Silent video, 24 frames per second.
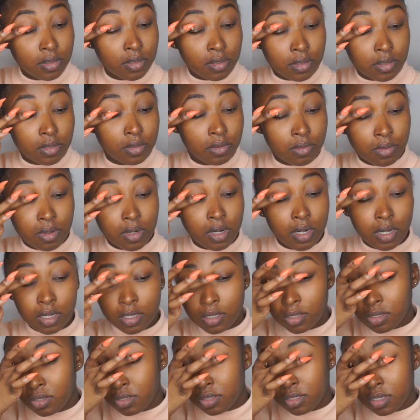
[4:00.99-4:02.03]
So what I
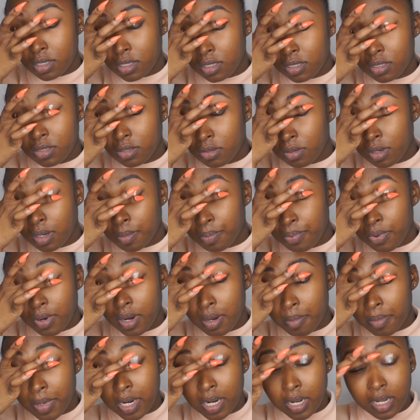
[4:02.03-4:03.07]
usually do, I
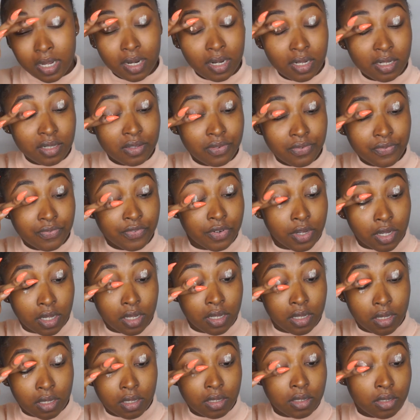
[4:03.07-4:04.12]
prime my eyelids
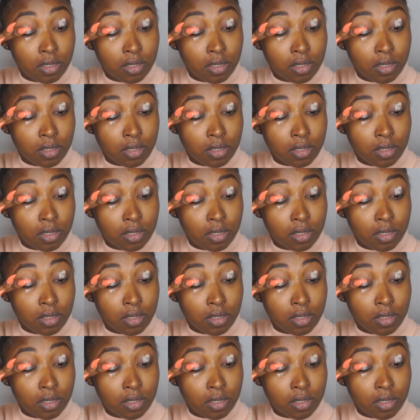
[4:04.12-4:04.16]
first.